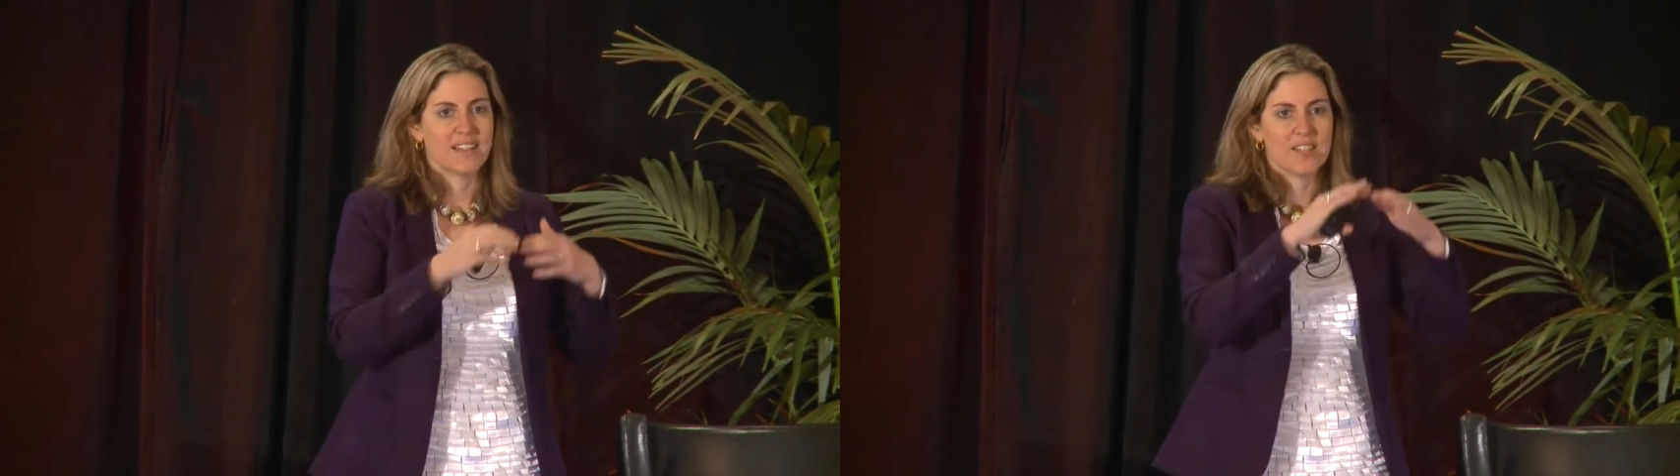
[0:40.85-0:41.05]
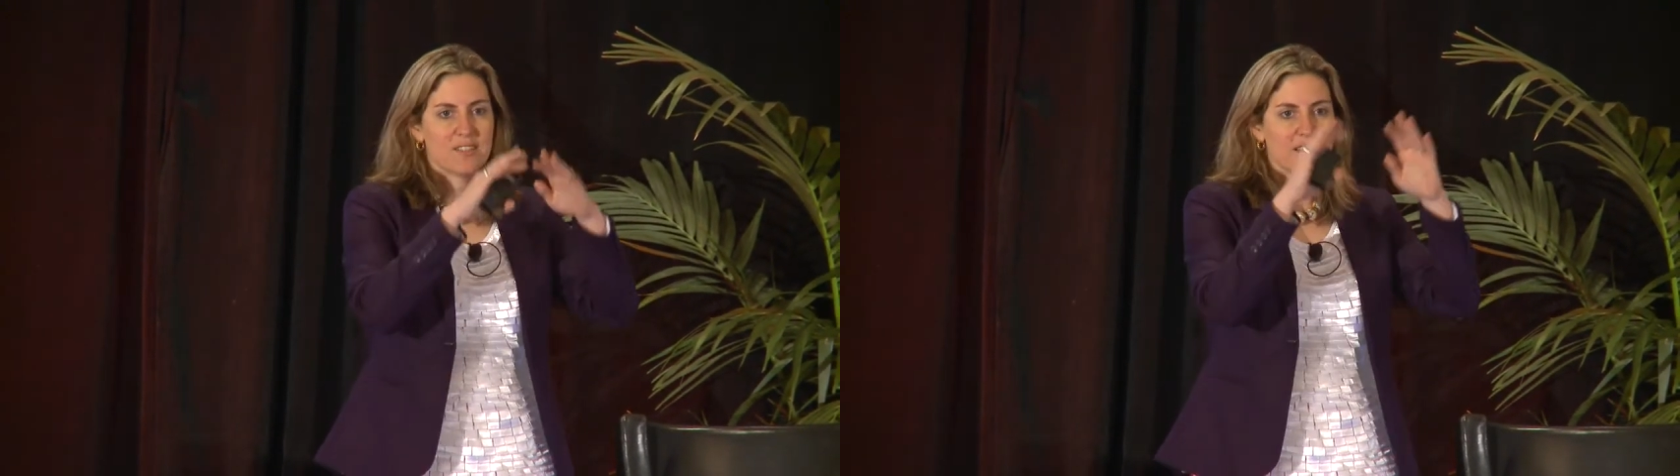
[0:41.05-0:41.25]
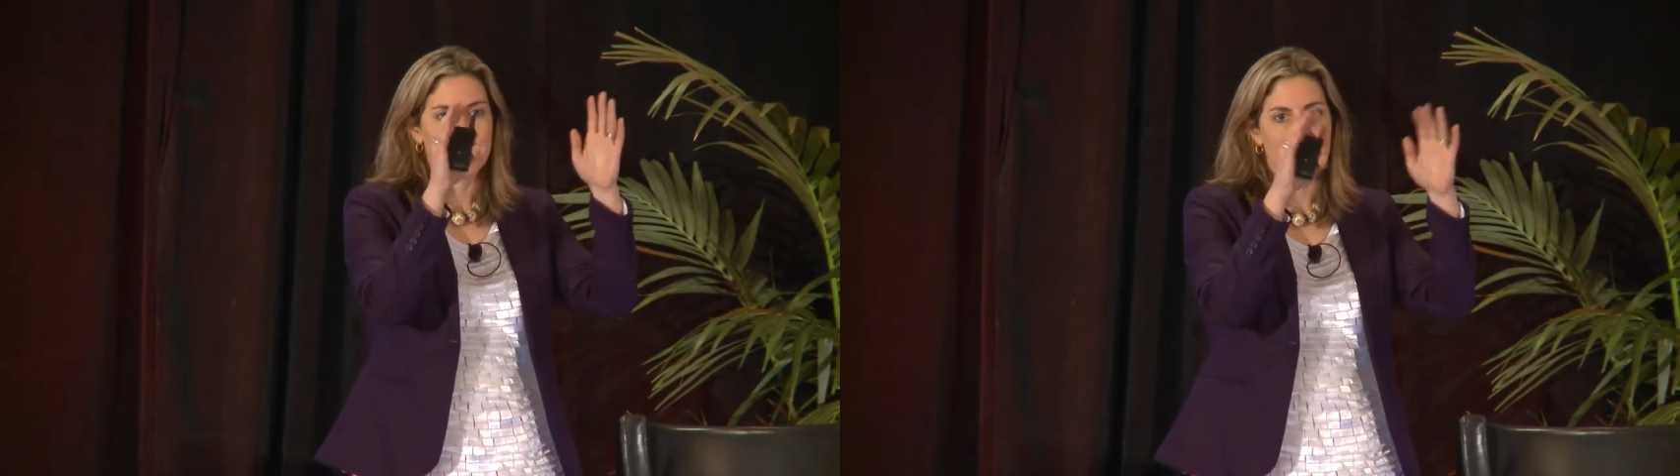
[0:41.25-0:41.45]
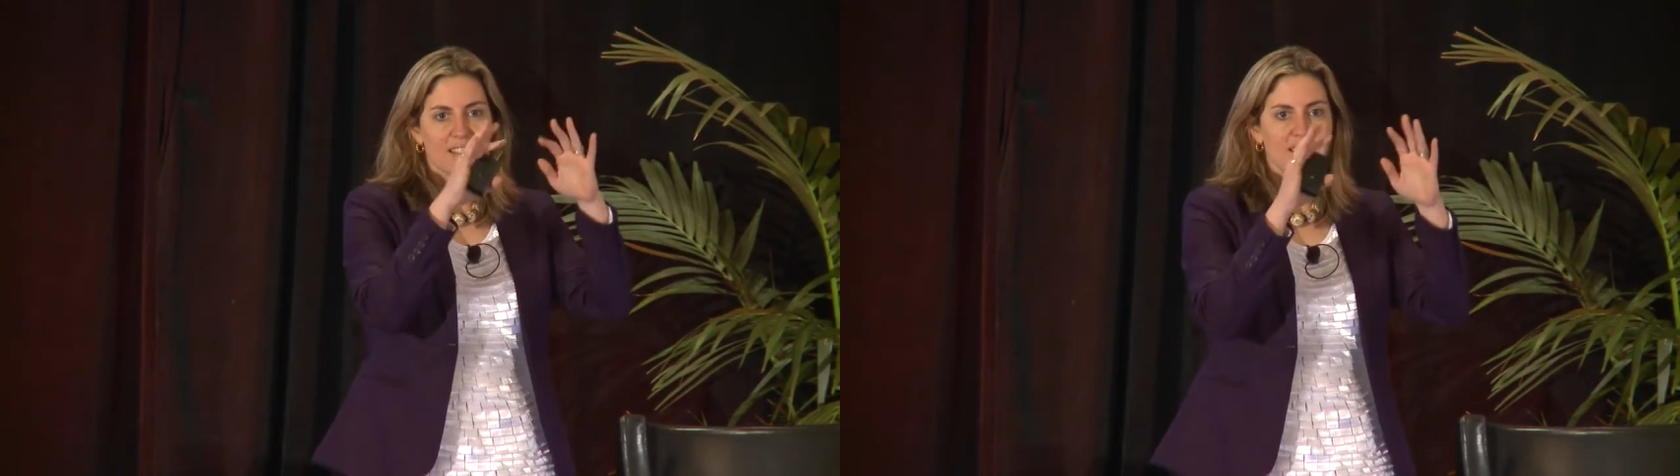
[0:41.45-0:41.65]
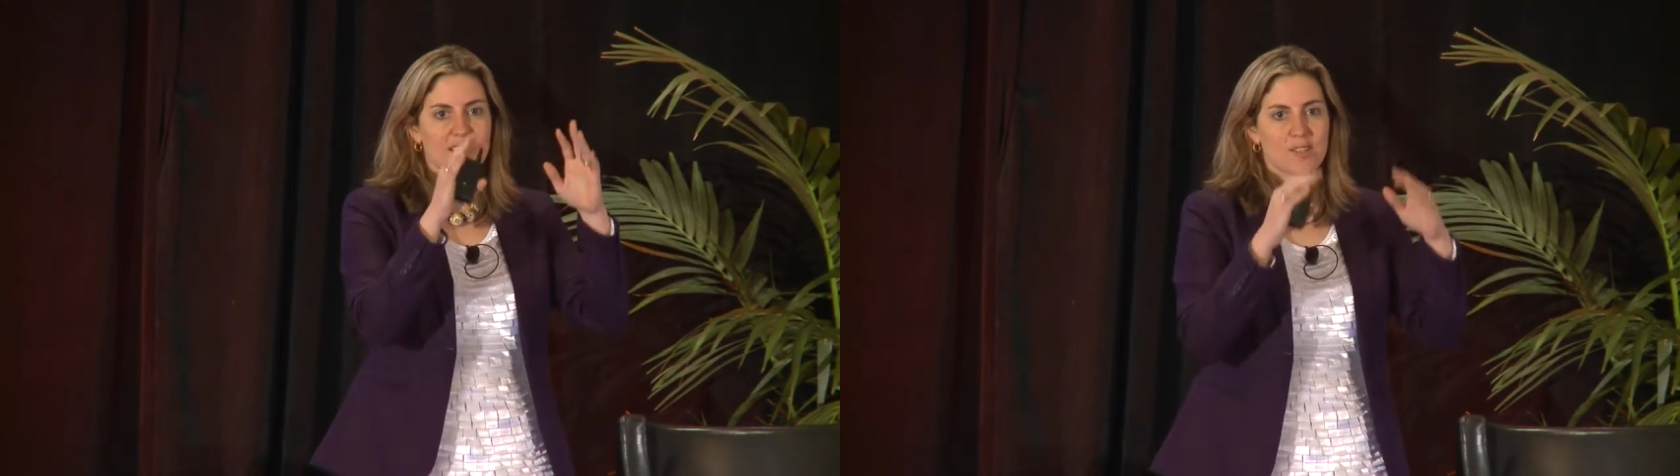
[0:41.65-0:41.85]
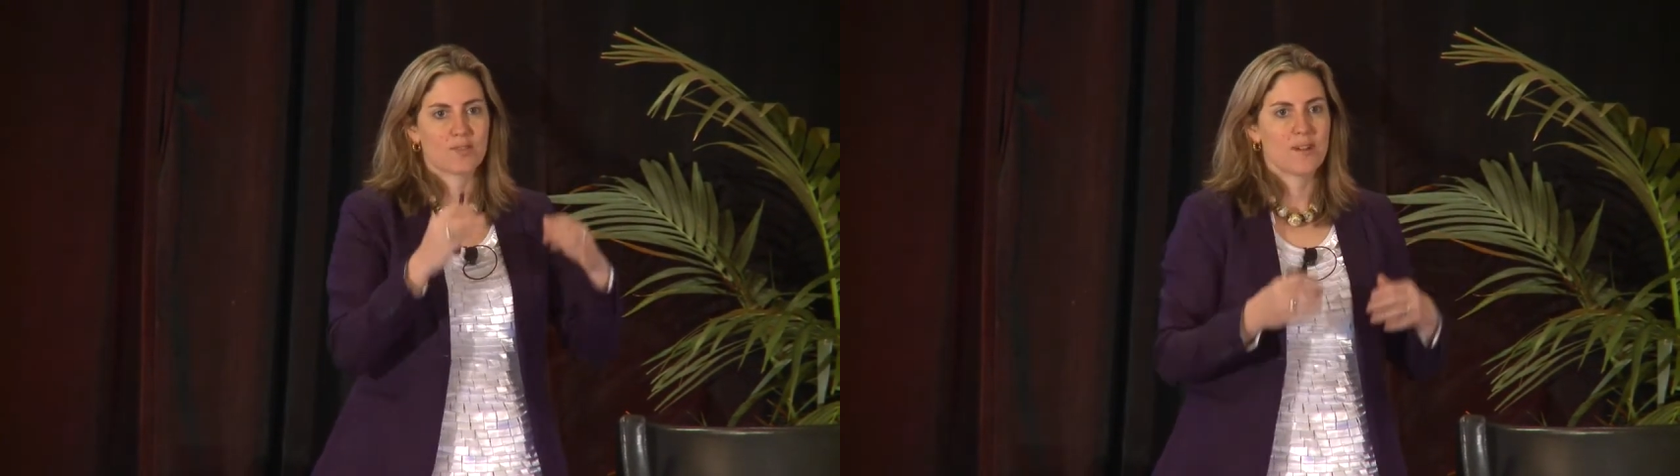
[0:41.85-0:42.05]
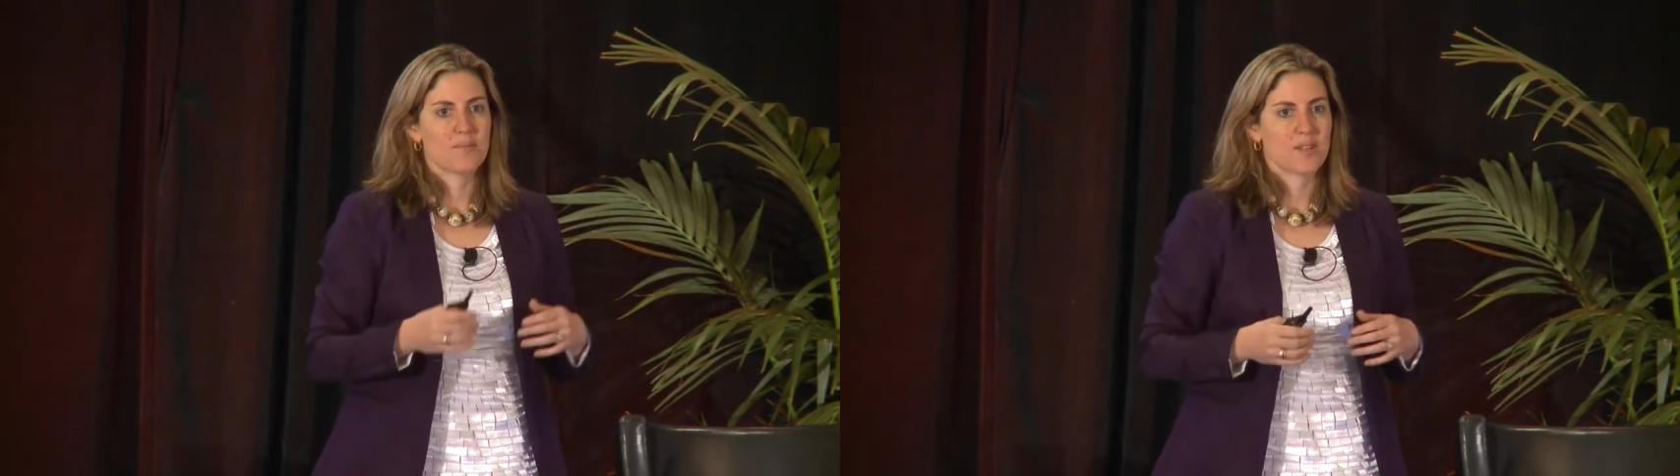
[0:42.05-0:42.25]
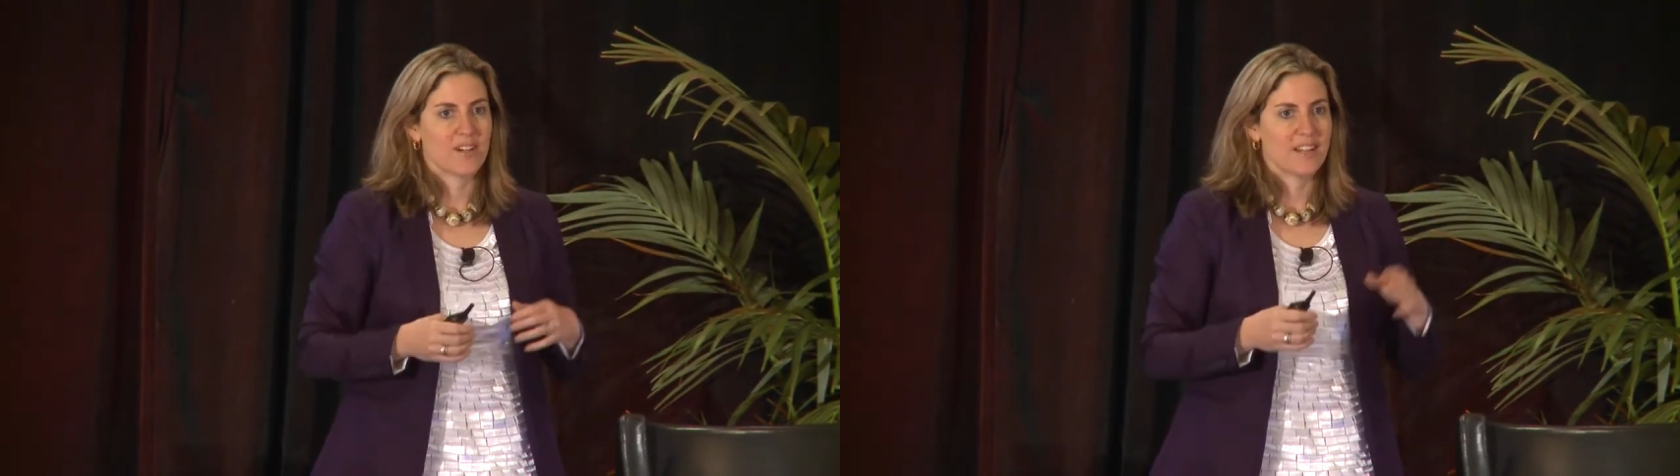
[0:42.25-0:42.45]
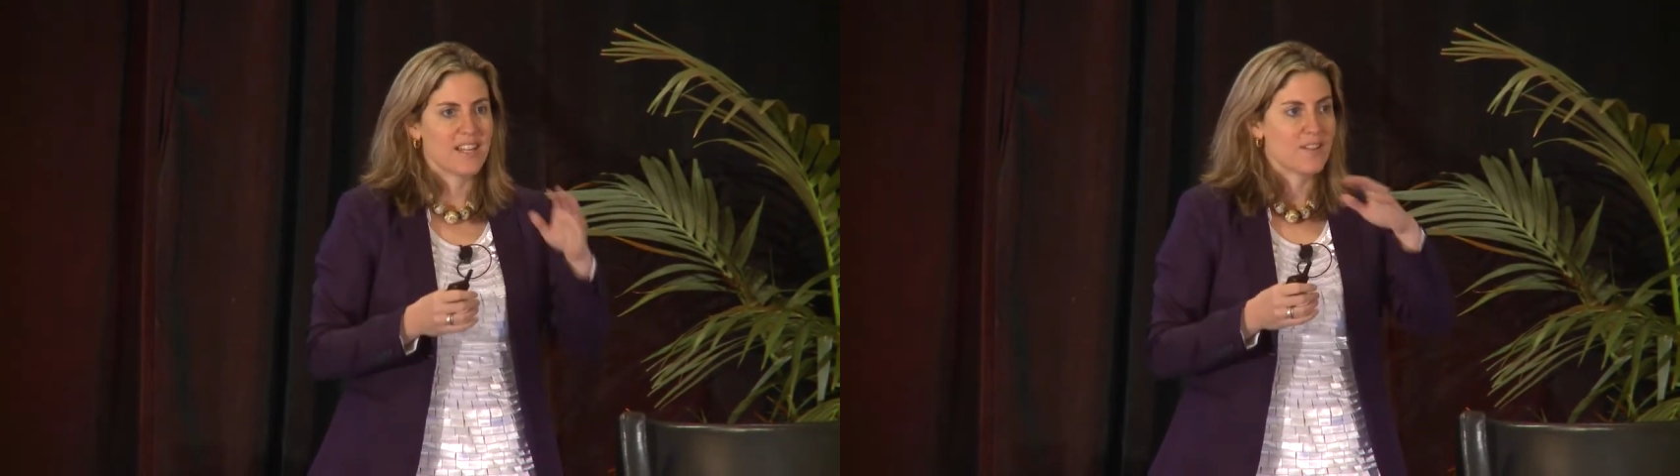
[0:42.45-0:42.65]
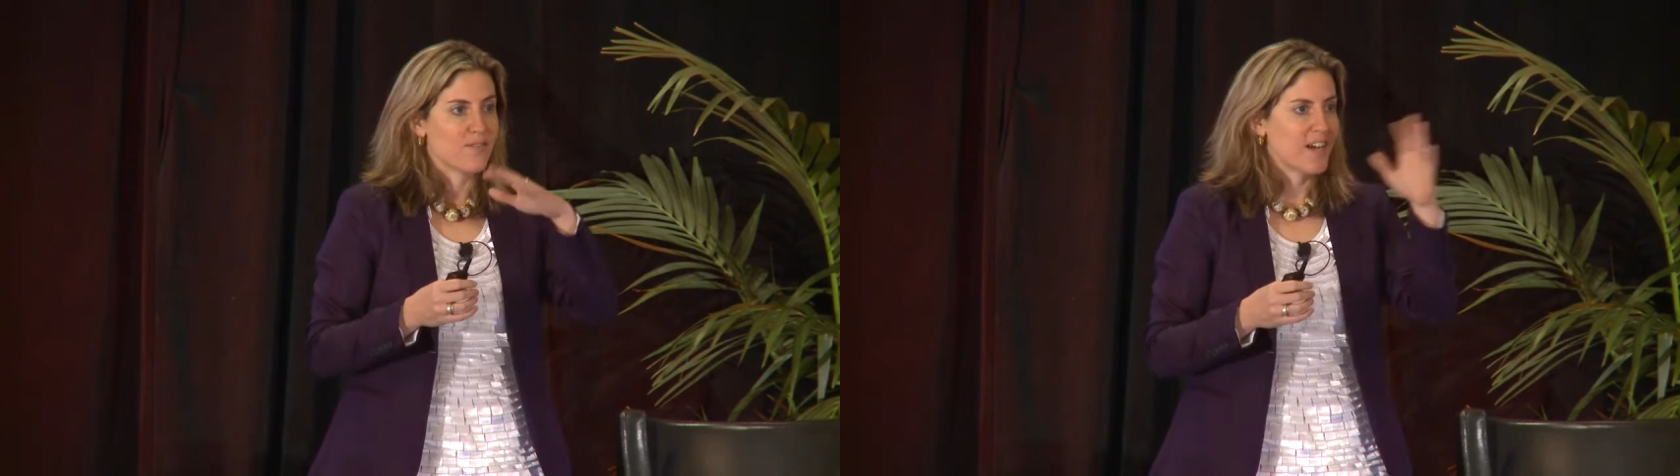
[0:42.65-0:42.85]
and you see this little descriptor and then
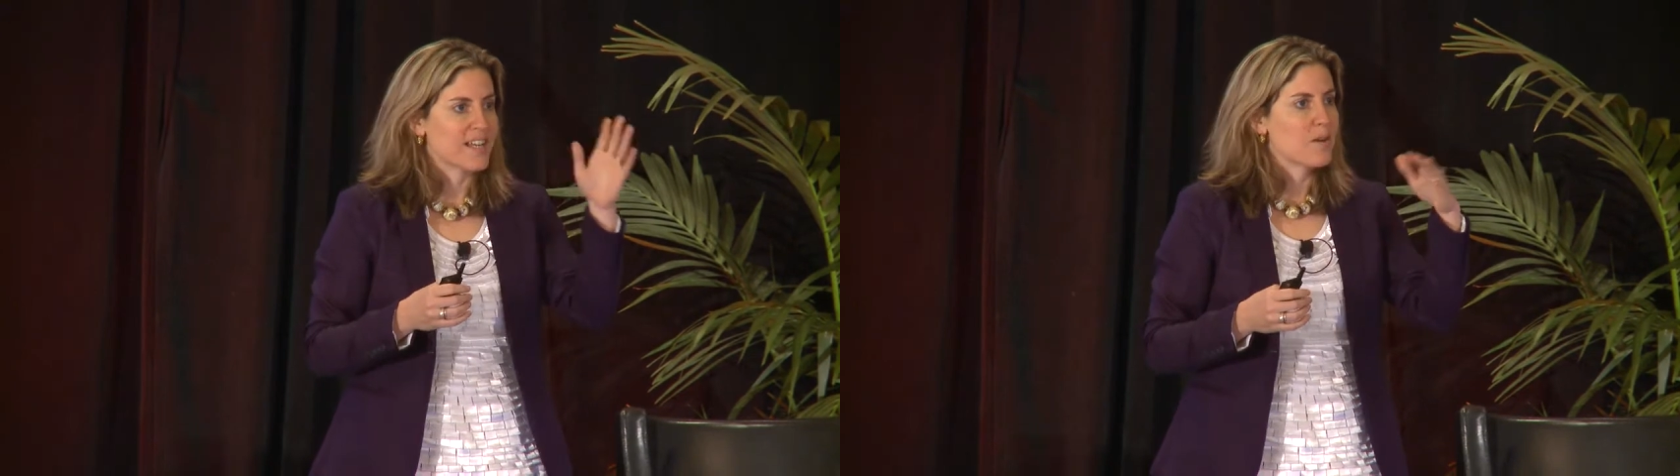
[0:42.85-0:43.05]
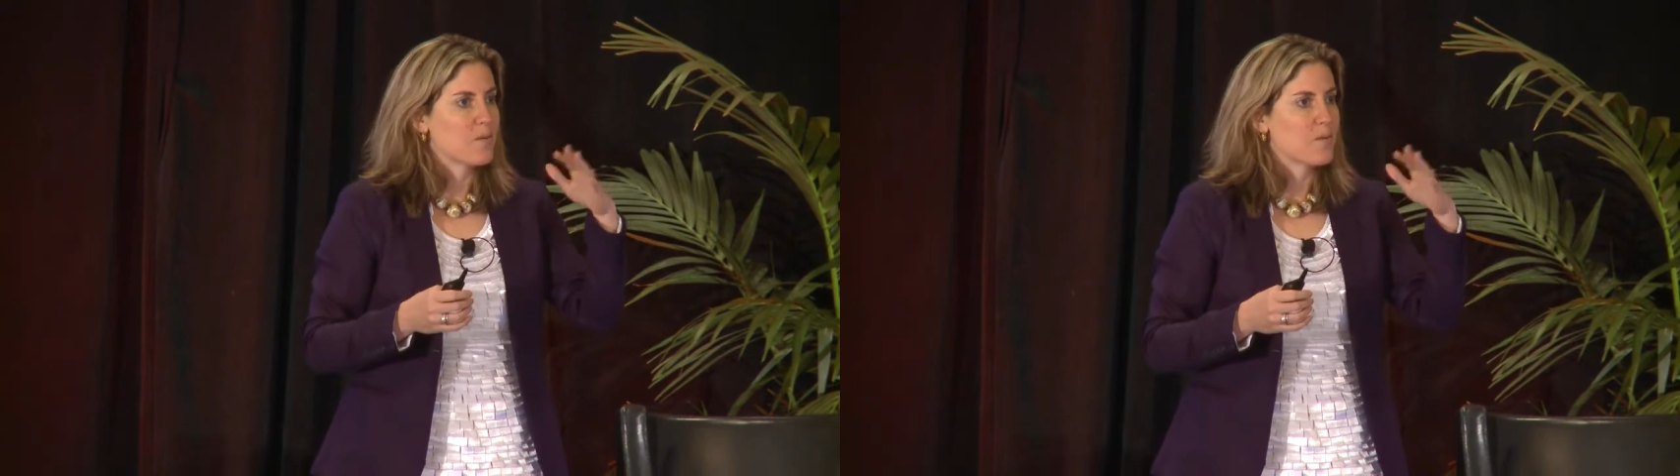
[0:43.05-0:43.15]
you find out